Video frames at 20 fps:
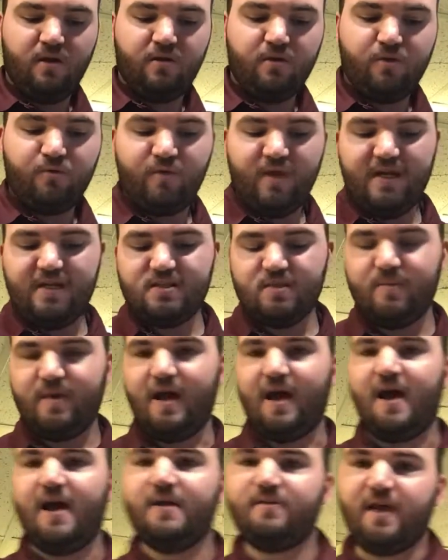The reason
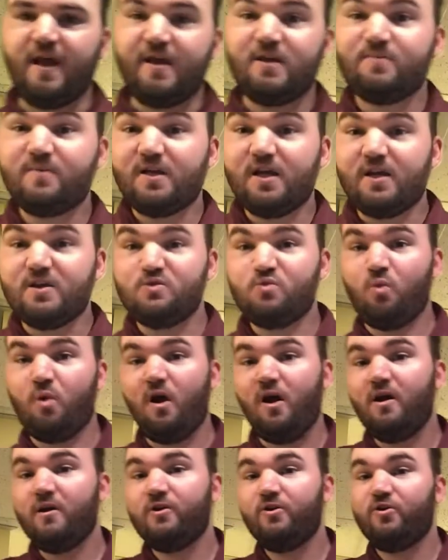behind that is because
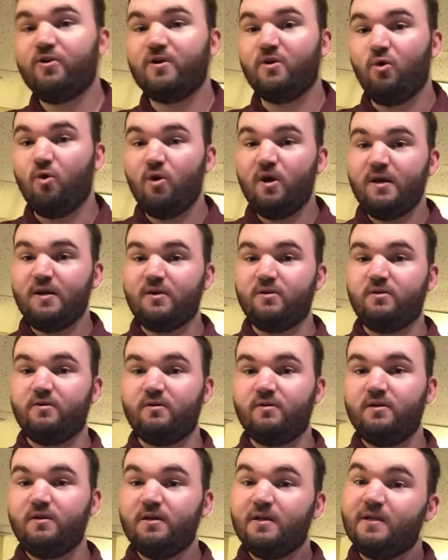water and
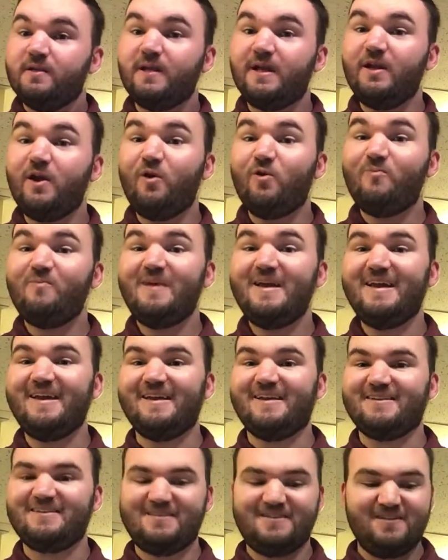oil, they don't
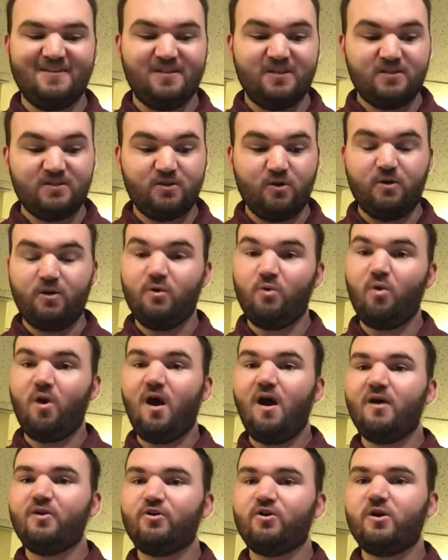mix. So the
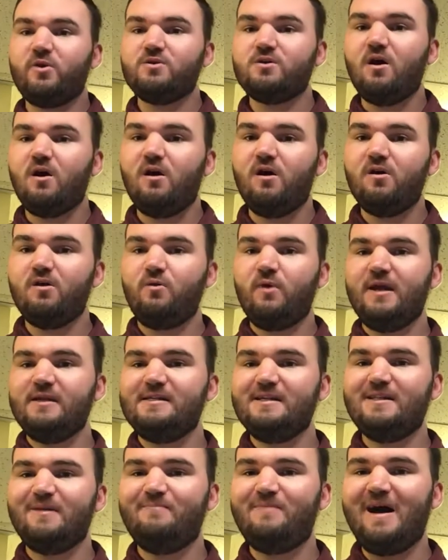water goes all the way
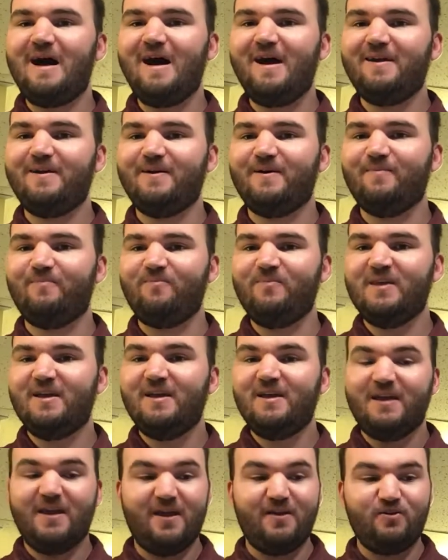to the bottom
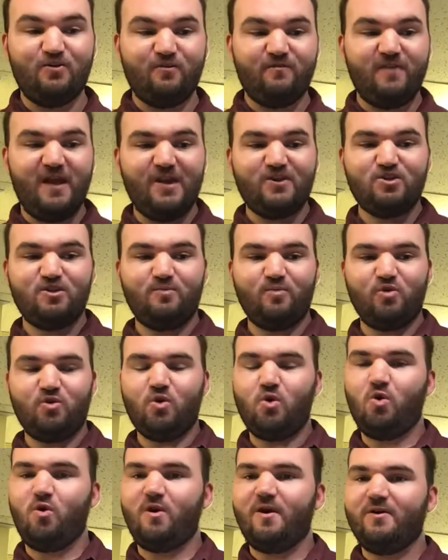and your
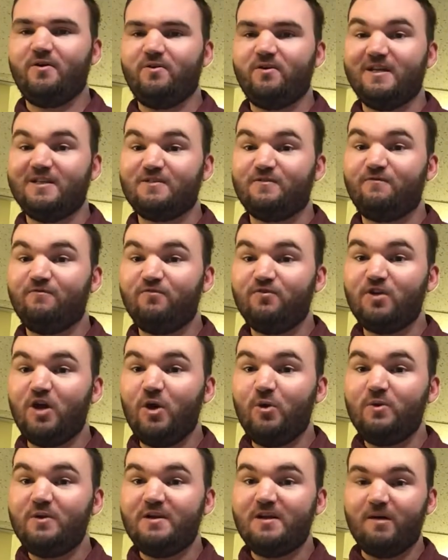vegetable oil is
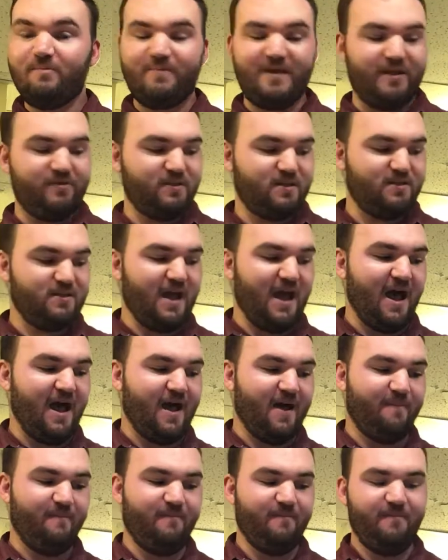floating up at the
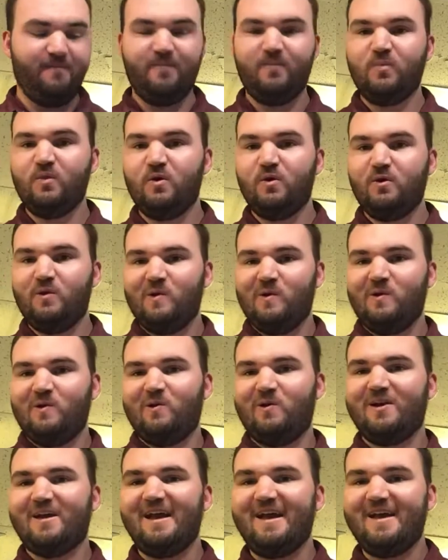top.
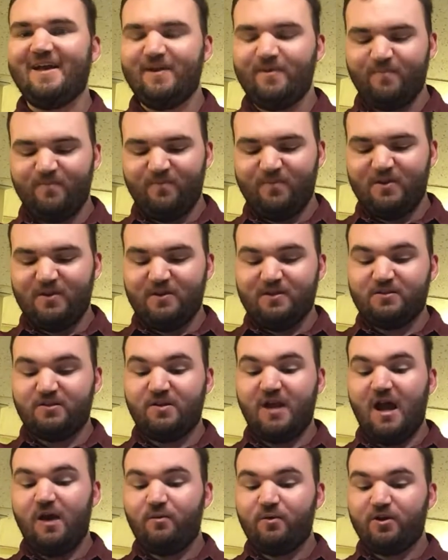Okay? So
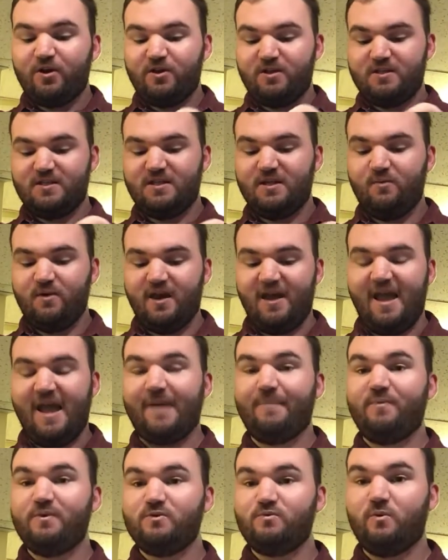now we're going to see what
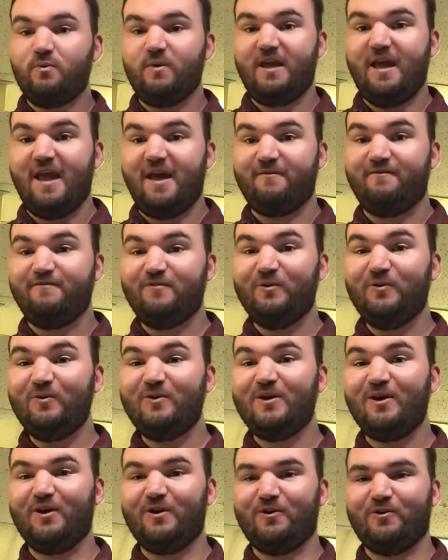happens when we add food
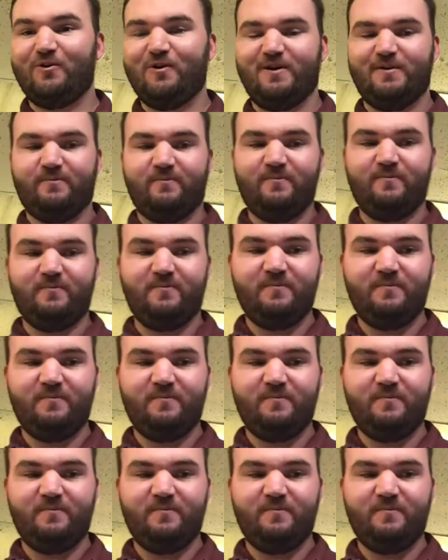coloring.